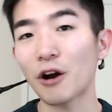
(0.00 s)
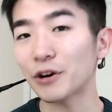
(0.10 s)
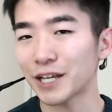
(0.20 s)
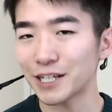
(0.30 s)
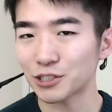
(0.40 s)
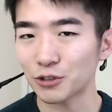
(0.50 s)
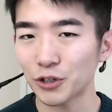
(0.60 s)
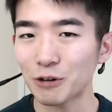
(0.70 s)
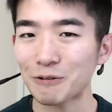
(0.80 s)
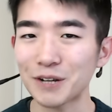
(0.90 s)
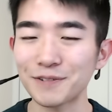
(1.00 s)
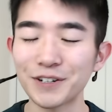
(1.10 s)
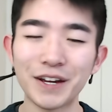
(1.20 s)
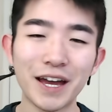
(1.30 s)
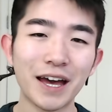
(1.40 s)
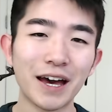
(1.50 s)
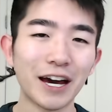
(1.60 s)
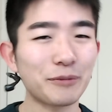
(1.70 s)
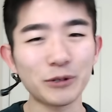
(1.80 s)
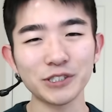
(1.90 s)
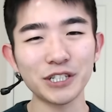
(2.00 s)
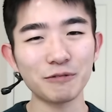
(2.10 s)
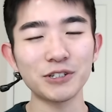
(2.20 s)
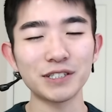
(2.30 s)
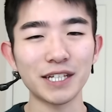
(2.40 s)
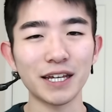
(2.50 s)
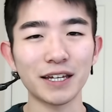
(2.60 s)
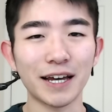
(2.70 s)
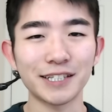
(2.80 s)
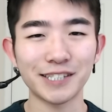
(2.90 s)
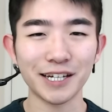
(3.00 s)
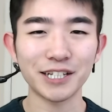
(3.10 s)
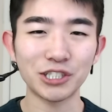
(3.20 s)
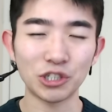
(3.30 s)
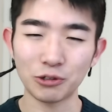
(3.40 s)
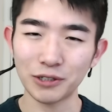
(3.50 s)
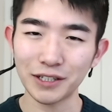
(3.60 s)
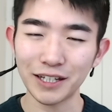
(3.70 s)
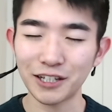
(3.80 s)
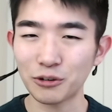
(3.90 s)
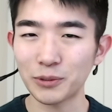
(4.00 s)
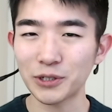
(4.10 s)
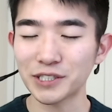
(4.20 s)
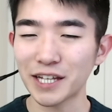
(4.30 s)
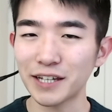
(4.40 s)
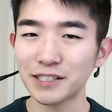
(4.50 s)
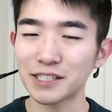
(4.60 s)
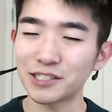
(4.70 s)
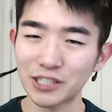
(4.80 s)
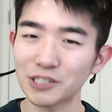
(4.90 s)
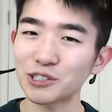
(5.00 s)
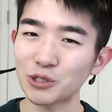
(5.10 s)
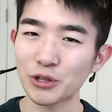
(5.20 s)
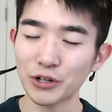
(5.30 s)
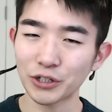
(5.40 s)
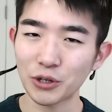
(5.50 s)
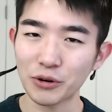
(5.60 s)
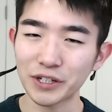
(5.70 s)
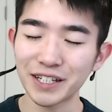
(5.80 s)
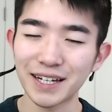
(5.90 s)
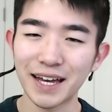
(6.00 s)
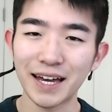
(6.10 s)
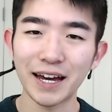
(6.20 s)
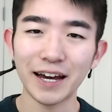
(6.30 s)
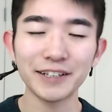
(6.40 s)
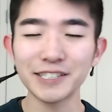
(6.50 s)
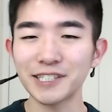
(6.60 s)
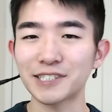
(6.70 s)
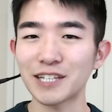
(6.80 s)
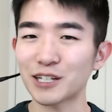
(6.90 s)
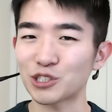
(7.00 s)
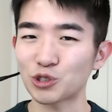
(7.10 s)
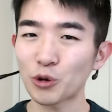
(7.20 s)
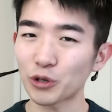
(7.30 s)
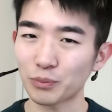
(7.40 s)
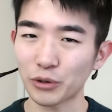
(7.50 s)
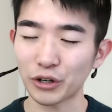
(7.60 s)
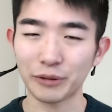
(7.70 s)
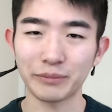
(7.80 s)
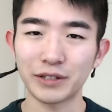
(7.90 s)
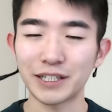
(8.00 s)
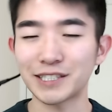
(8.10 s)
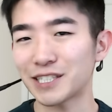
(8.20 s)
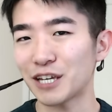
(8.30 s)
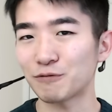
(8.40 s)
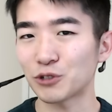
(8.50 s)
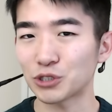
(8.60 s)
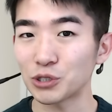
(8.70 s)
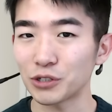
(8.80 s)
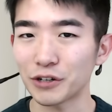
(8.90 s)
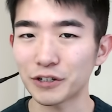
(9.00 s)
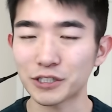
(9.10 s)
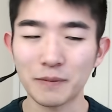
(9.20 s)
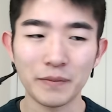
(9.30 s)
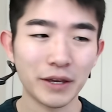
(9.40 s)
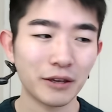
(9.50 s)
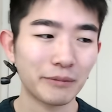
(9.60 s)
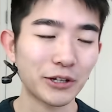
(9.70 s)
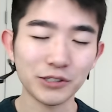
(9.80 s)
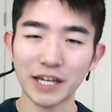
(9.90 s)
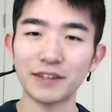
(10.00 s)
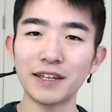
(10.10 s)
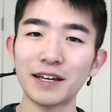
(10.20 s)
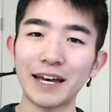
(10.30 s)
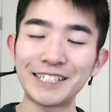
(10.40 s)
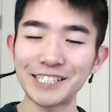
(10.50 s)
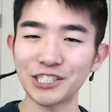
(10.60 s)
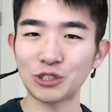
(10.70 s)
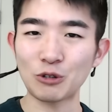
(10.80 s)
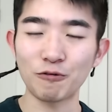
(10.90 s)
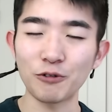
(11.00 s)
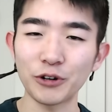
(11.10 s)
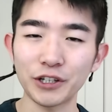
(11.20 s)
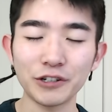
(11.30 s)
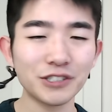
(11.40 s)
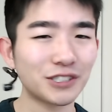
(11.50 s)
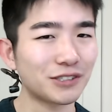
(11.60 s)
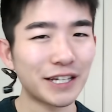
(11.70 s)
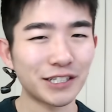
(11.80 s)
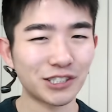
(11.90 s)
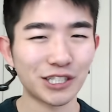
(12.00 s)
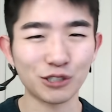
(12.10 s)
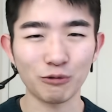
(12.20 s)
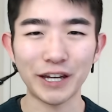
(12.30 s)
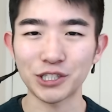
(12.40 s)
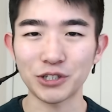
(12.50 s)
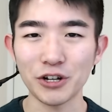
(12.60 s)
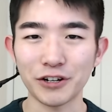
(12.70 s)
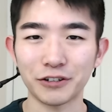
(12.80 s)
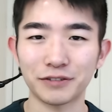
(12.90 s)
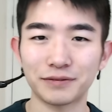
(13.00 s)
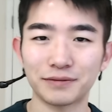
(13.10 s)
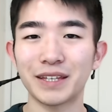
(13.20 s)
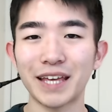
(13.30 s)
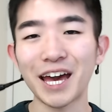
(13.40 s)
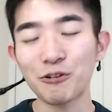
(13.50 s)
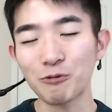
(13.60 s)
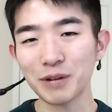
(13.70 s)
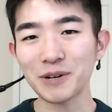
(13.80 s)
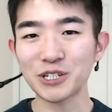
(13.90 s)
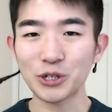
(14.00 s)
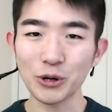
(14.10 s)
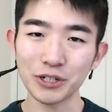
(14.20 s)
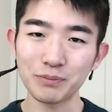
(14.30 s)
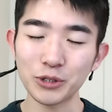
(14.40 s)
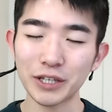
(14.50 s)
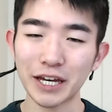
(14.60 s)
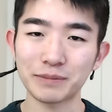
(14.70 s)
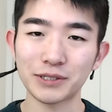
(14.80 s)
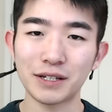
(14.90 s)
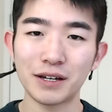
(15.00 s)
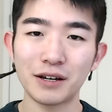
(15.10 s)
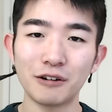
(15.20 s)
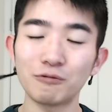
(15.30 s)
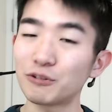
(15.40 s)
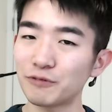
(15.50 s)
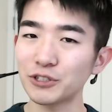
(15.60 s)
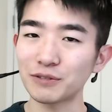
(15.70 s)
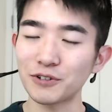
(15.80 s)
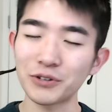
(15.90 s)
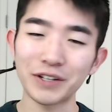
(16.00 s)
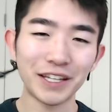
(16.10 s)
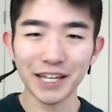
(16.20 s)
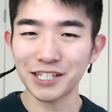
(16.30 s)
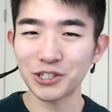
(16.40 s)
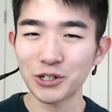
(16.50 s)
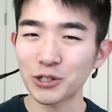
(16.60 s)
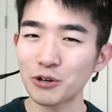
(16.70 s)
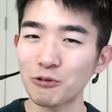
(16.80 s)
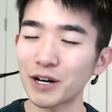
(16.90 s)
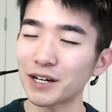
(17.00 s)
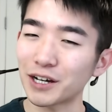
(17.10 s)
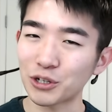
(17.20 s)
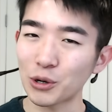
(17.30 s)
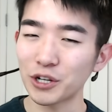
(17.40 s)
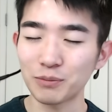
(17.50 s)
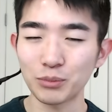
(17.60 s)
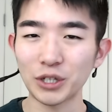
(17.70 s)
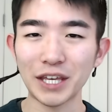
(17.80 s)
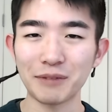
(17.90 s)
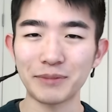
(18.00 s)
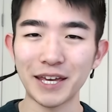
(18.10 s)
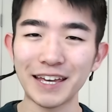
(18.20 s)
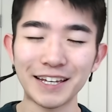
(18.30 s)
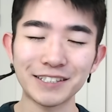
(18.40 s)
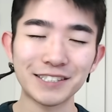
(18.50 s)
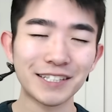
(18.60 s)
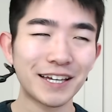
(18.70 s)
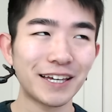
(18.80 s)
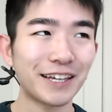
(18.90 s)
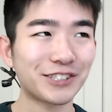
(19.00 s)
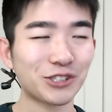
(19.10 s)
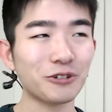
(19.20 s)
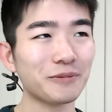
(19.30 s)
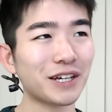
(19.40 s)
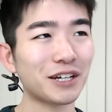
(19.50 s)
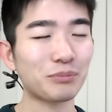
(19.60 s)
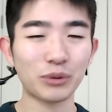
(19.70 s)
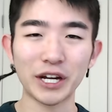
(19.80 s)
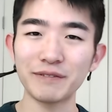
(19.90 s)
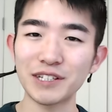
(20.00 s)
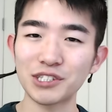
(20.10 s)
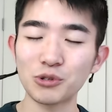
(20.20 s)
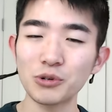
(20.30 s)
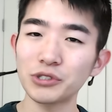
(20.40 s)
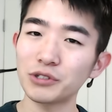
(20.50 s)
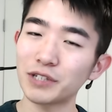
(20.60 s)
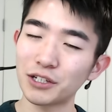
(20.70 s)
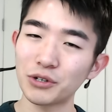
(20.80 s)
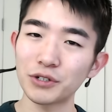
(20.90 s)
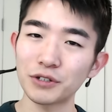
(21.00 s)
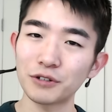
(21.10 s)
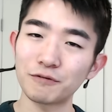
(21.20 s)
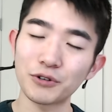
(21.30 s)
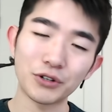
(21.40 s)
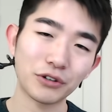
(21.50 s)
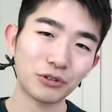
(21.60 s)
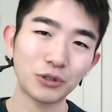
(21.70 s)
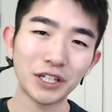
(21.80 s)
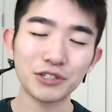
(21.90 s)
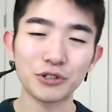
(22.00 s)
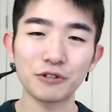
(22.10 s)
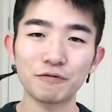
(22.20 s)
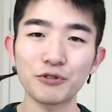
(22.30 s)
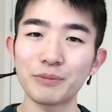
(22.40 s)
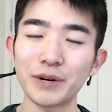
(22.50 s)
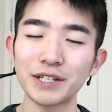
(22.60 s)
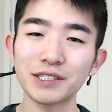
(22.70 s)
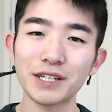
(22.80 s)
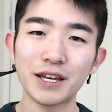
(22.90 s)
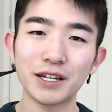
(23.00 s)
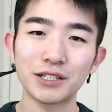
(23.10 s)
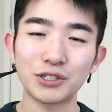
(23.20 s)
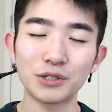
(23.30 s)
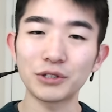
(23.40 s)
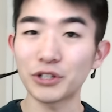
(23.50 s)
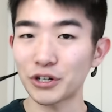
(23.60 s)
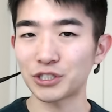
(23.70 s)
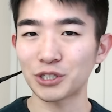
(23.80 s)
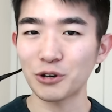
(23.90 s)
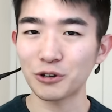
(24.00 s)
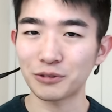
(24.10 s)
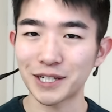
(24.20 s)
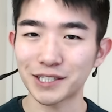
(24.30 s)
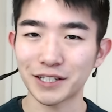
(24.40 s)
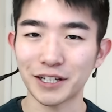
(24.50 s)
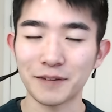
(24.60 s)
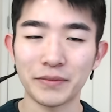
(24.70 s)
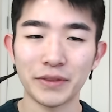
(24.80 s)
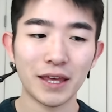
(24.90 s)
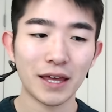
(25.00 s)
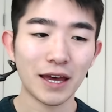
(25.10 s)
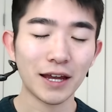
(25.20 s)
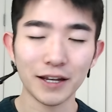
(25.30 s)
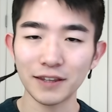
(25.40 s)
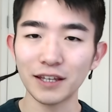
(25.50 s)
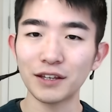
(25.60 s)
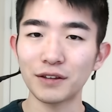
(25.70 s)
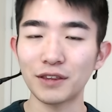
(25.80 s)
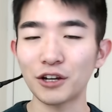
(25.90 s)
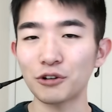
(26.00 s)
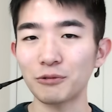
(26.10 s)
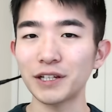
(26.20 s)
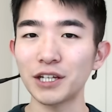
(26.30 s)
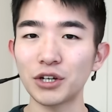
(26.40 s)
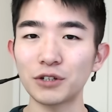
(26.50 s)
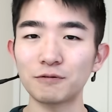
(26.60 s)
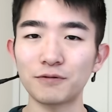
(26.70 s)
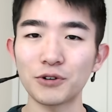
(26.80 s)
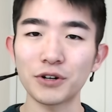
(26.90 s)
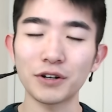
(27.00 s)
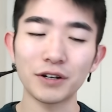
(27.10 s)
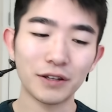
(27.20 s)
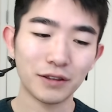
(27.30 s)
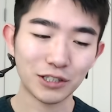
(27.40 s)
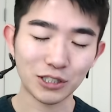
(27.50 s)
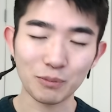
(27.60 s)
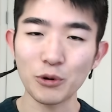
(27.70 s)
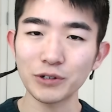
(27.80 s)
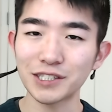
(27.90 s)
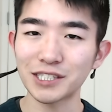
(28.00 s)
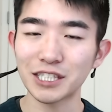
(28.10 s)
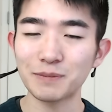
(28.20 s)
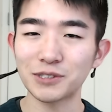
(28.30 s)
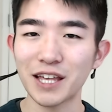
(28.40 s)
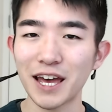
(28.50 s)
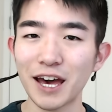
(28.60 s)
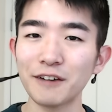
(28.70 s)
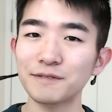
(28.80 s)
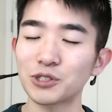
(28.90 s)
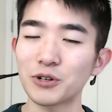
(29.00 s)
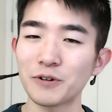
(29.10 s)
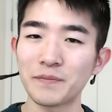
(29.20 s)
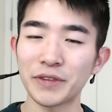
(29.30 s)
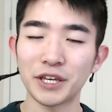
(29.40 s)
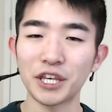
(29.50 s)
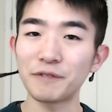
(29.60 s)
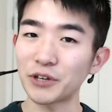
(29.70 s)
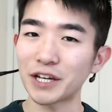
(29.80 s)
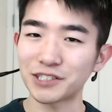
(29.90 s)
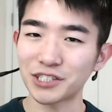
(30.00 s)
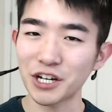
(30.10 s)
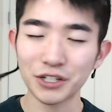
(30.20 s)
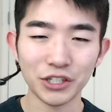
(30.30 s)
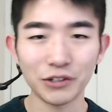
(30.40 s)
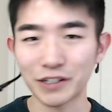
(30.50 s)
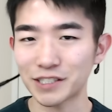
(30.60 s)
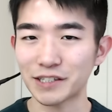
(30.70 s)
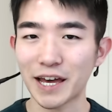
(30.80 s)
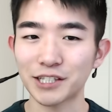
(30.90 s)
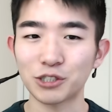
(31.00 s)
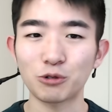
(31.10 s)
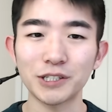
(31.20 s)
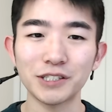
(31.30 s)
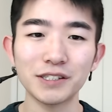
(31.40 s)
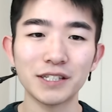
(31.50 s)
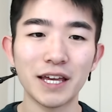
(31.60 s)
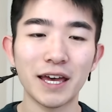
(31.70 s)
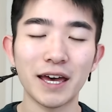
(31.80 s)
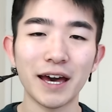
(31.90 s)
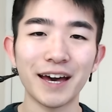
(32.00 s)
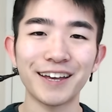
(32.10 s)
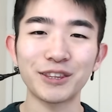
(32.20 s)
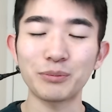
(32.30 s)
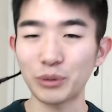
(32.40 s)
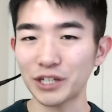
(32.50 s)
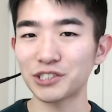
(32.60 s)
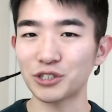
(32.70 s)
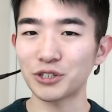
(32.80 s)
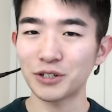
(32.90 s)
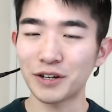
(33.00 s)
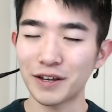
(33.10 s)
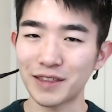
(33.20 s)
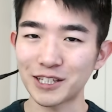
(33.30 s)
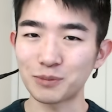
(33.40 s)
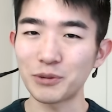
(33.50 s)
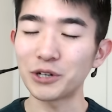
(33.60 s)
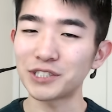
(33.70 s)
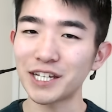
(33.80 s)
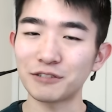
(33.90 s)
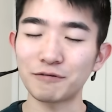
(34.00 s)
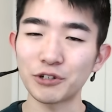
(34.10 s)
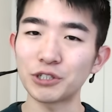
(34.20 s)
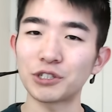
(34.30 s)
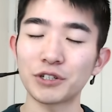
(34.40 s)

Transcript: art history or whatever, I personally wouldn't take a second degree in computer science just to learn coding, unless it's like a shorter program, let's say for 2 years, because I think additional 4 years is just way too long. And what about coding bootcamps? Well, first of all, in case you don't know what a coding bootcamp is, it's sort of like a private school you can go to for 3 to 4 months to learn to code basically. And I think they're really good for the support systems they have, so if you get stuck, you can just ask questions, and the pressure that's built in for you to